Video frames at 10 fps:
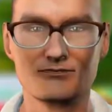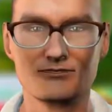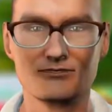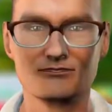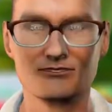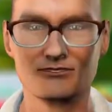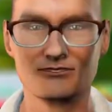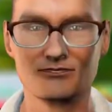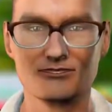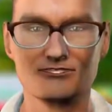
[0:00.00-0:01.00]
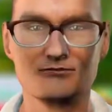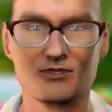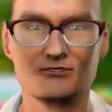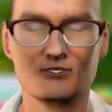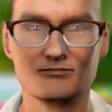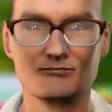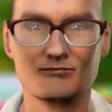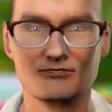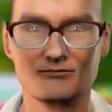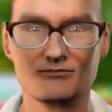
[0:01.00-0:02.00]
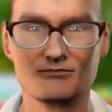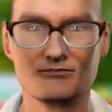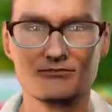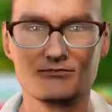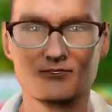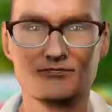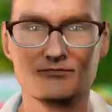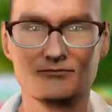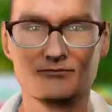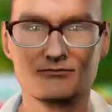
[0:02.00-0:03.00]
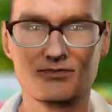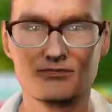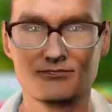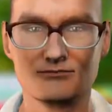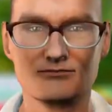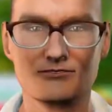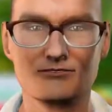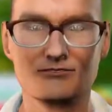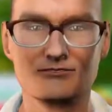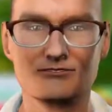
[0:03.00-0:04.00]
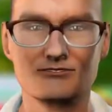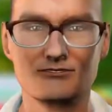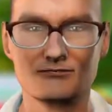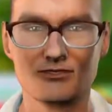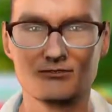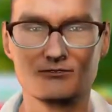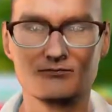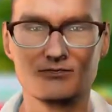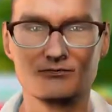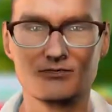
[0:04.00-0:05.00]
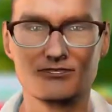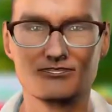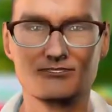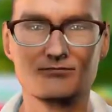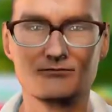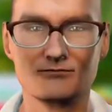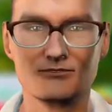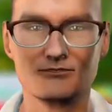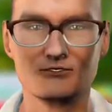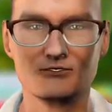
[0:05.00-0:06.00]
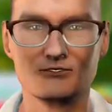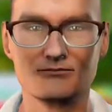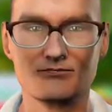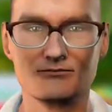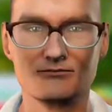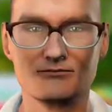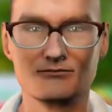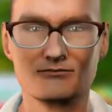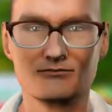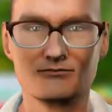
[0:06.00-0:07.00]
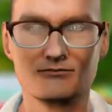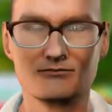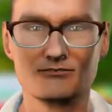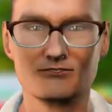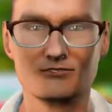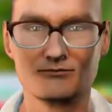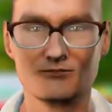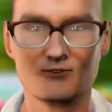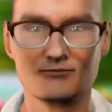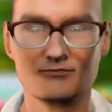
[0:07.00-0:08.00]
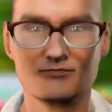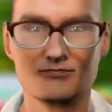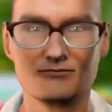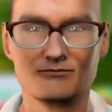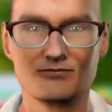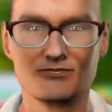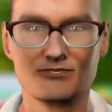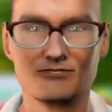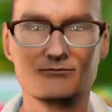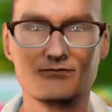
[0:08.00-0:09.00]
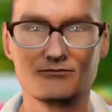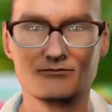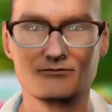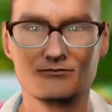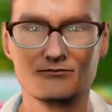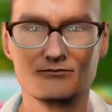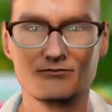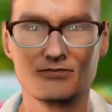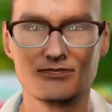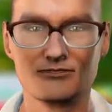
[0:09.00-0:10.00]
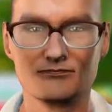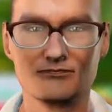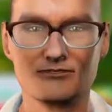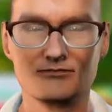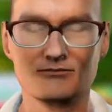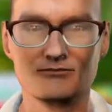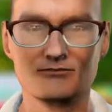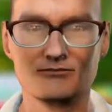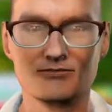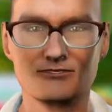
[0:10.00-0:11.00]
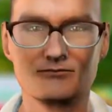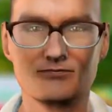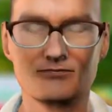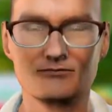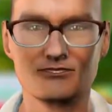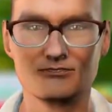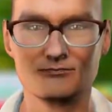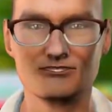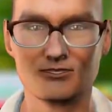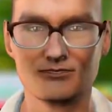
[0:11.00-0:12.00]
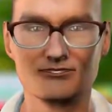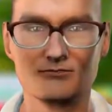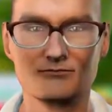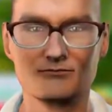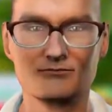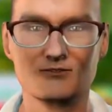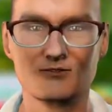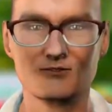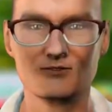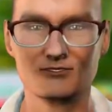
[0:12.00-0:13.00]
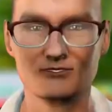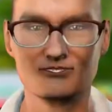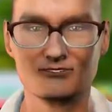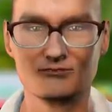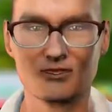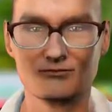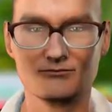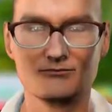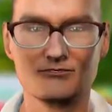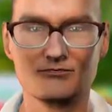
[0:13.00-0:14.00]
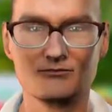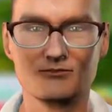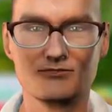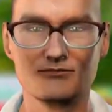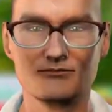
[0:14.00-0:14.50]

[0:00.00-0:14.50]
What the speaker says: and all of the tribes, everybody came, and if the leader of the tribe did not come, they sent a representative. And so when the people were gathered in front of him, the Prophet Muhammad started calling the various tribes of Mecca